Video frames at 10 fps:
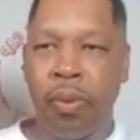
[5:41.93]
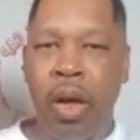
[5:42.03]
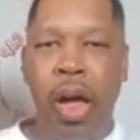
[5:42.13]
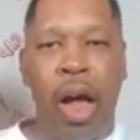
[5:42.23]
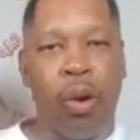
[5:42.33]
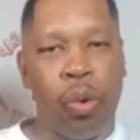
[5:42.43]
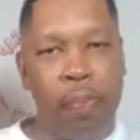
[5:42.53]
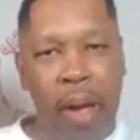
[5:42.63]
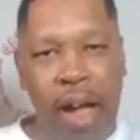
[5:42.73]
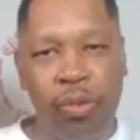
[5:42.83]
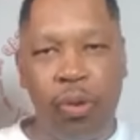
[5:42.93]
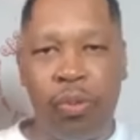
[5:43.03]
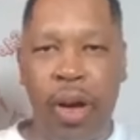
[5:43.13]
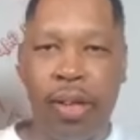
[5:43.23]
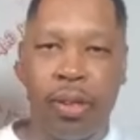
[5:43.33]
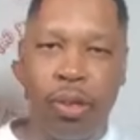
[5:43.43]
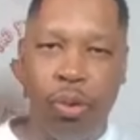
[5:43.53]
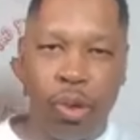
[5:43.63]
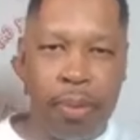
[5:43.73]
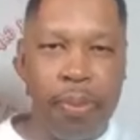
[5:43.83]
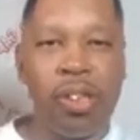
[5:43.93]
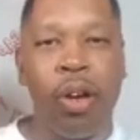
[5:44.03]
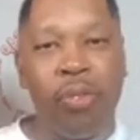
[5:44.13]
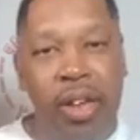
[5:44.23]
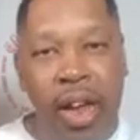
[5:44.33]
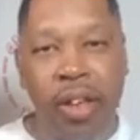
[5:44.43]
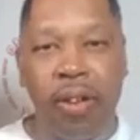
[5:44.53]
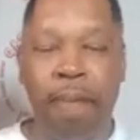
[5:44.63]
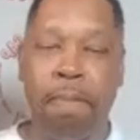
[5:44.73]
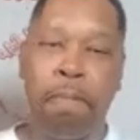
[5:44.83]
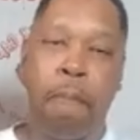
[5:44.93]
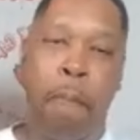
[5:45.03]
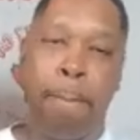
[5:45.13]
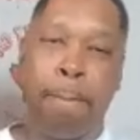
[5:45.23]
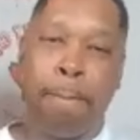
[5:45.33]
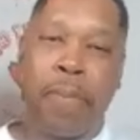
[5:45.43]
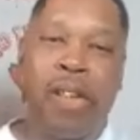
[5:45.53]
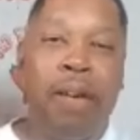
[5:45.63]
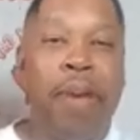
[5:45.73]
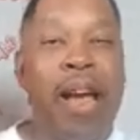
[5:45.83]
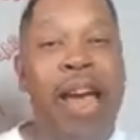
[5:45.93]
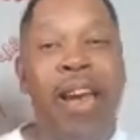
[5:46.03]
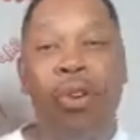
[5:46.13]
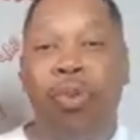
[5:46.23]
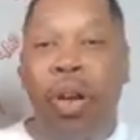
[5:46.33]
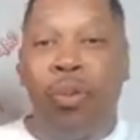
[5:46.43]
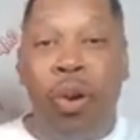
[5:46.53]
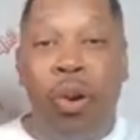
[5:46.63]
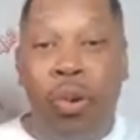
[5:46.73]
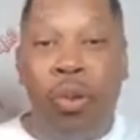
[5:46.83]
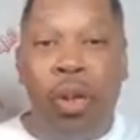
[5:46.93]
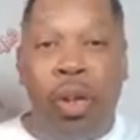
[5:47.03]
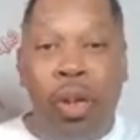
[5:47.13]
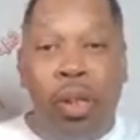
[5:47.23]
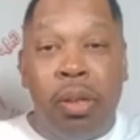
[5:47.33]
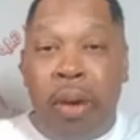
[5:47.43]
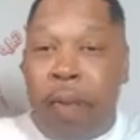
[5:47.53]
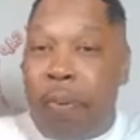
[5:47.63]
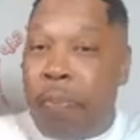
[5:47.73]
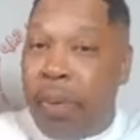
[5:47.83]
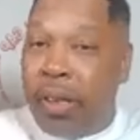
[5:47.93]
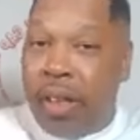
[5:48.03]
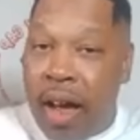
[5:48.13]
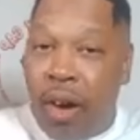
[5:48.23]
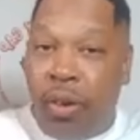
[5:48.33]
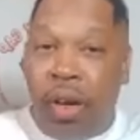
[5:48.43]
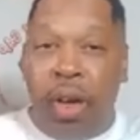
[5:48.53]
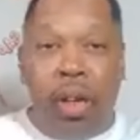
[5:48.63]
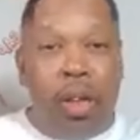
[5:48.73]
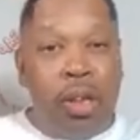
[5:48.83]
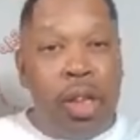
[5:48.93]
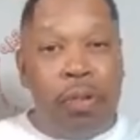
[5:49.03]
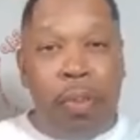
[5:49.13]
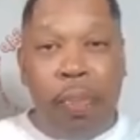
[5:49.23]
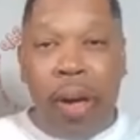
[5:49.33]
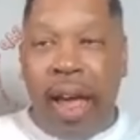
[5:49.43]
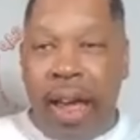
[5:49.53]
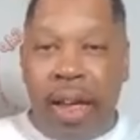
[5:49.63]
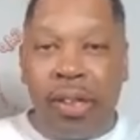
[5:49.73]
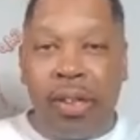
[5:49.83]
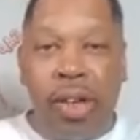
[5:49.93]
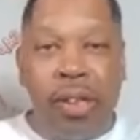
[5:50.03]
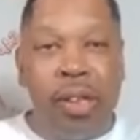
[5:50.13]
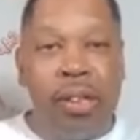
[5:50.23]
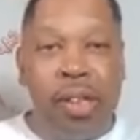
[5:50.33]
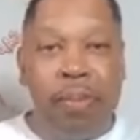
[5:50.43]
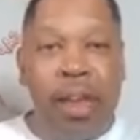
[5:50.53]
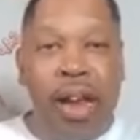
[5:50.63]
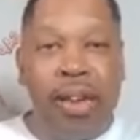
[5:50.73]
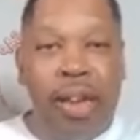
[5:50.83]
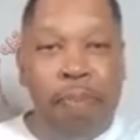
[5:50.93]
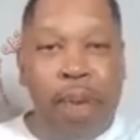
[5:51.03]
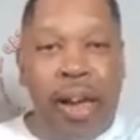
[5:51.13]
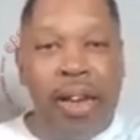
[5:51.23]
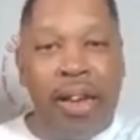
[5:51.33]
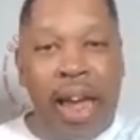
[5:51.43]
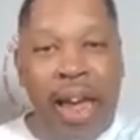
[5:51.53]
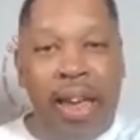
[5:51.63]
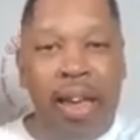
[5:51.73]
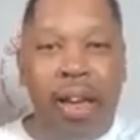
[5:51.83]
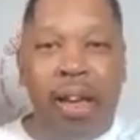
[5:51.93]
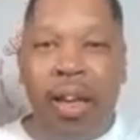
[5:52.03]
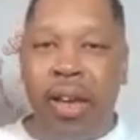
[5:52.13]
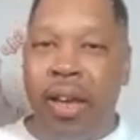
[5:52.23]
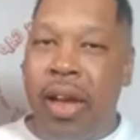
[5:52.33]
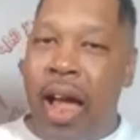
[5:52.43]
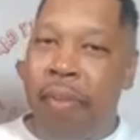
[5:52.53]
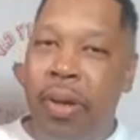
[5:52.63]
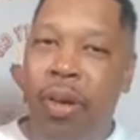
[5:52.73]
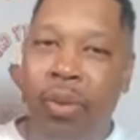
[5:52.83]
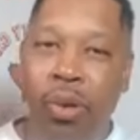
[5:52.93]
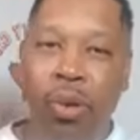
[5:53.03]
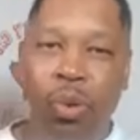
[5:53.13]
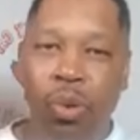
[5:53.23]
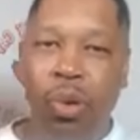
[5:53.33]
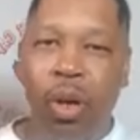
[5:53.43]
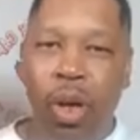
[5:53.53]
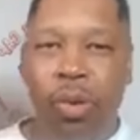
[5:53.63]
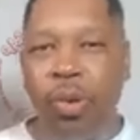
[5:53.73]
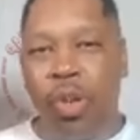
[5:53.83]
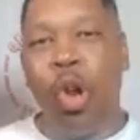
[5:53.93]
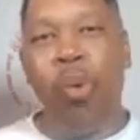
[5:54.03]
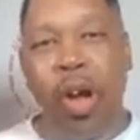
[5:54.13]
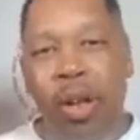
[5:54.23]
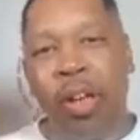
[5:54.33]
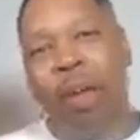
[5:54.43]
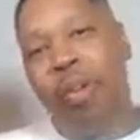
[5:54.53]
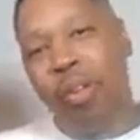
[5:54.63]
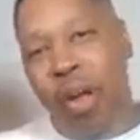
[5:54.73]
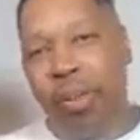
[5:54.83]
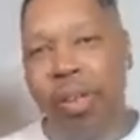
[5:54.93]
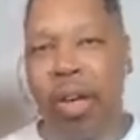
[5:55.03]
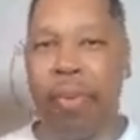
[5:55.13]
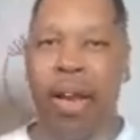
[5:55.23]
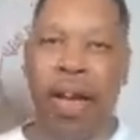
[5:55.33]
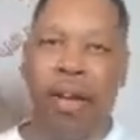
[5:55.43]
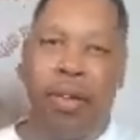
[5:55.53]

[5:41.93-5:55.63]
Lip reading: I go to the bathroom, right, to go get myself together. Because I'm like, I didn't do nothing wrong. Somebody put a picture out. That's my past. This is something that I did back in the day, and now I'm here with you. You know what? Come here, you come and sit on my lap.